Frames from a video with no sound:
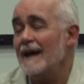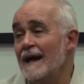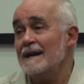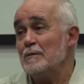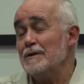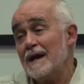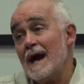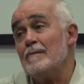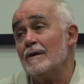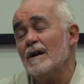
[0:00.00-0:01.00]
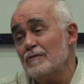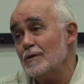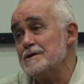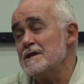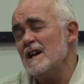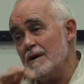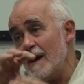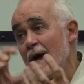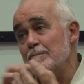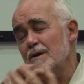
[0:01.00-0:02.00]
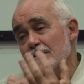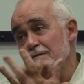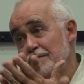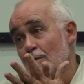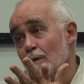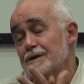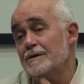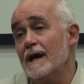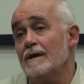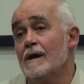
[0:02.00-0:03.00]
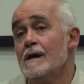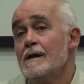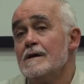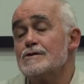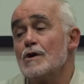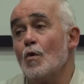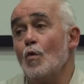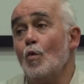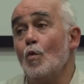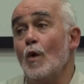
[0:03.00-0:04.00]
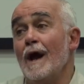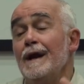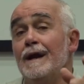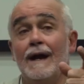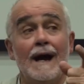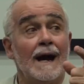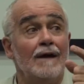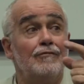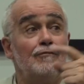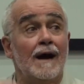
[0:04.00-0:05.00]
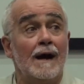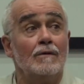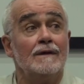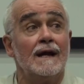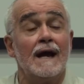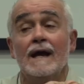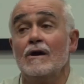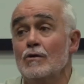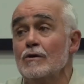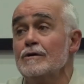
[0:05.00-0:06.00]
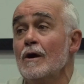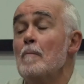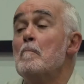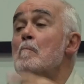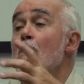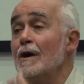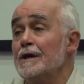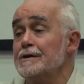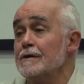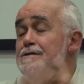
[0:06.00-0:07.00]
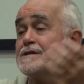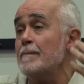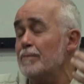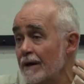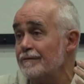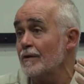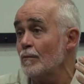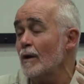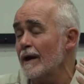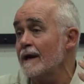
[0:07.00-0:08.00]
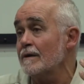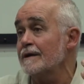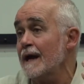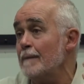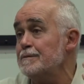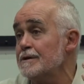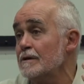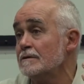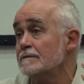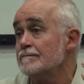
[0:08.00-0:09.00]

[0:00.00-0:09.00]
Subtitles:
And with the camera, unfortunately, you had, because the film went together. So when I found that I could monitor separate from what I could capture,